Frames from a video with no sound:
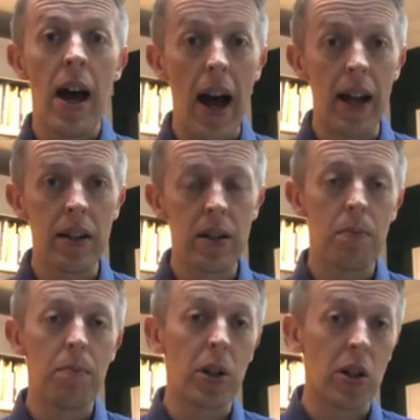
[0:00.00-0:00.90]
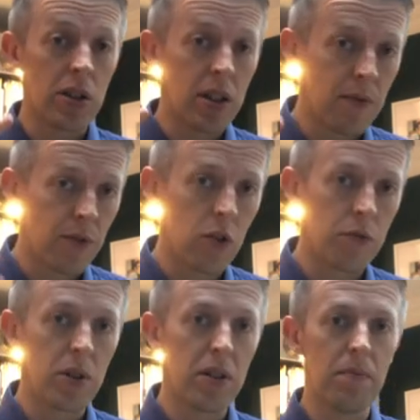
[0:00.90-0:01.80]
and because of the
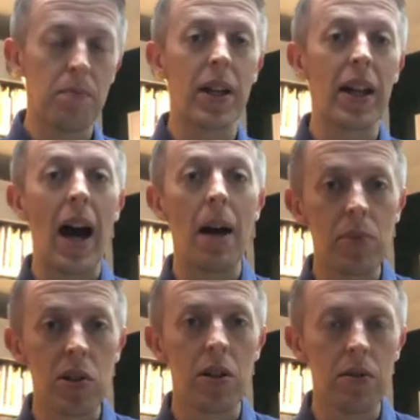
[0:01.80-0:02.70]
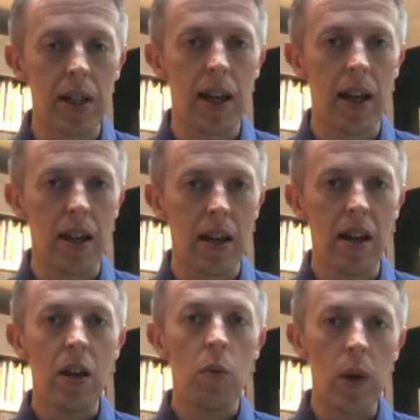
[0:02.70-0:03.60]
involvement being absolutely key,
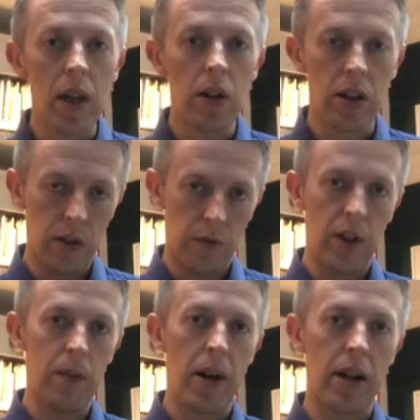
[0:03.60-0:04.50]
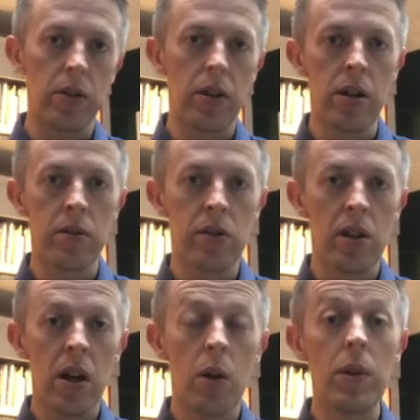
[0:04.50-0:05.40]
we look at the feedback on those,
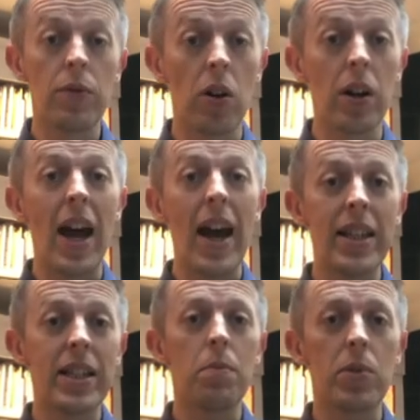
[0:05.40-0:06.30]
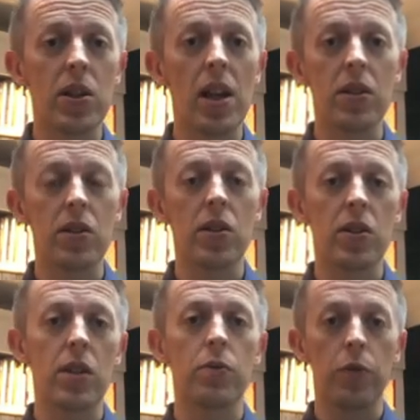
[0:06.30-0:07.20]
and we've got an 80%
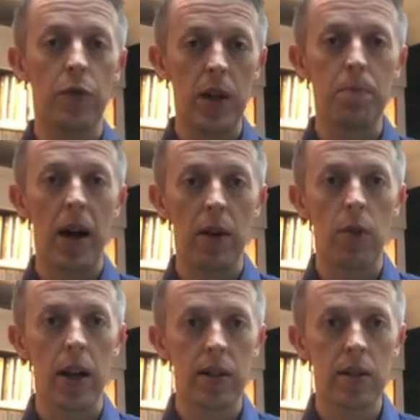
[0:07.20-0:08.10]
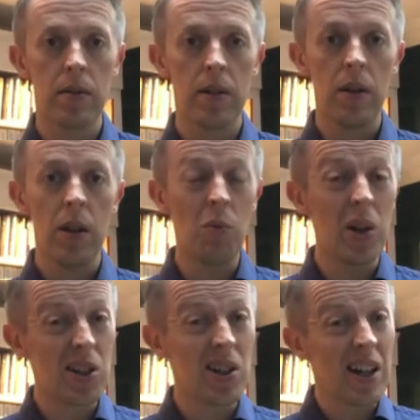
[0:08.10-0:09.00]
successful feedback rate,
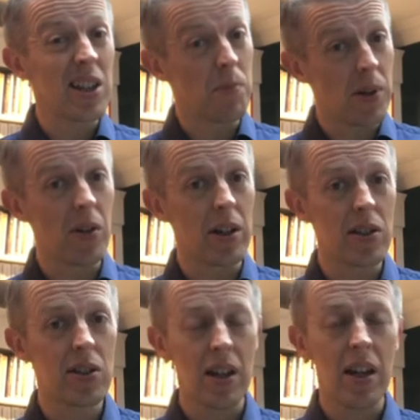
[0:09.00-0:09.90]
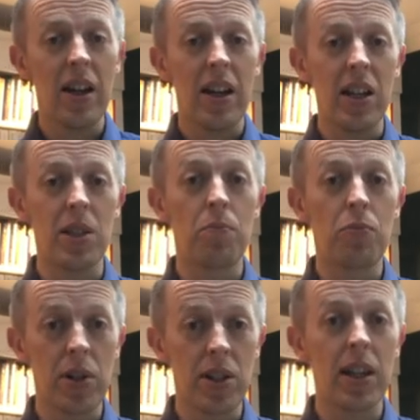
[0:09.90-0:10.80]
which, to be honest, is
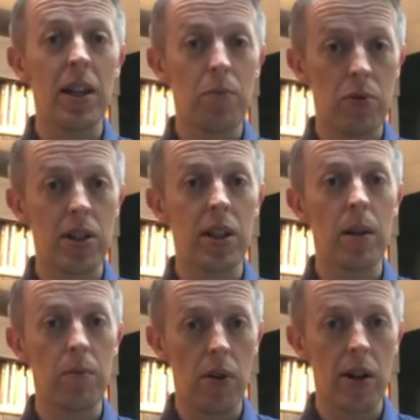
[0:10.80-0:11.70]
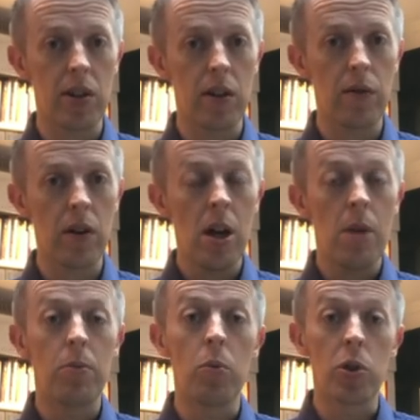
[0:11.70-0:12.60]
pretty, pretty impressive,
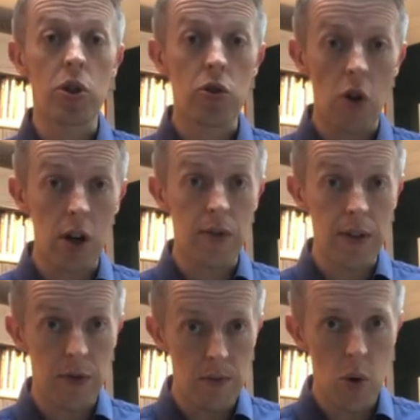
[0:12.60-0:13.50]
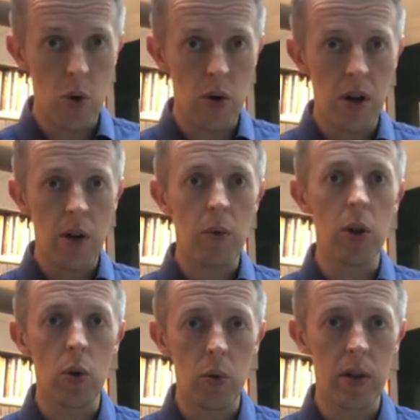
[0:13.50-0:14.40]
but we're striving for more. We
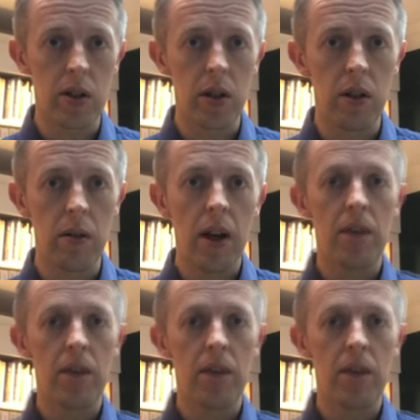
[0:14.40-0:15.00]
always do.